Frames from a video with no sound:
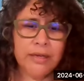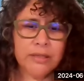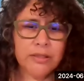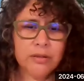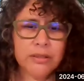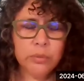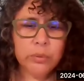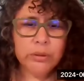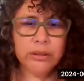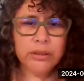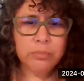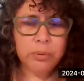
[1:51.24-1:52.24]
So it's
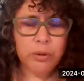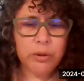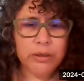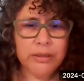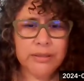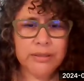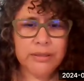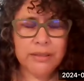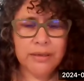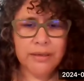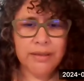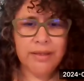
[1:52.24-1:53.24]
really important
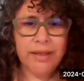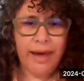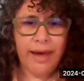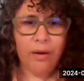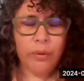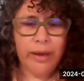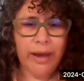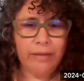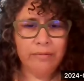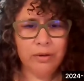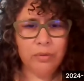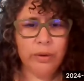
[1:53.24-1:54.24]
that we
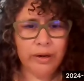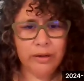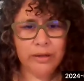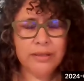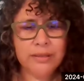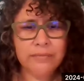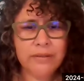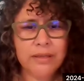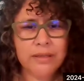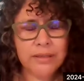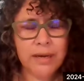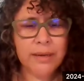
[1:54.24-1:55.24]
have an awareness of
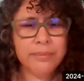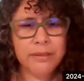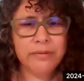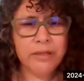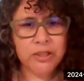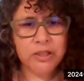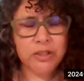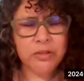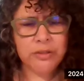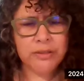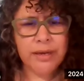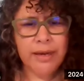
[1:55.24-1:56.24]
these types of
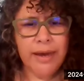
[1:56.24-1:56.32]
issues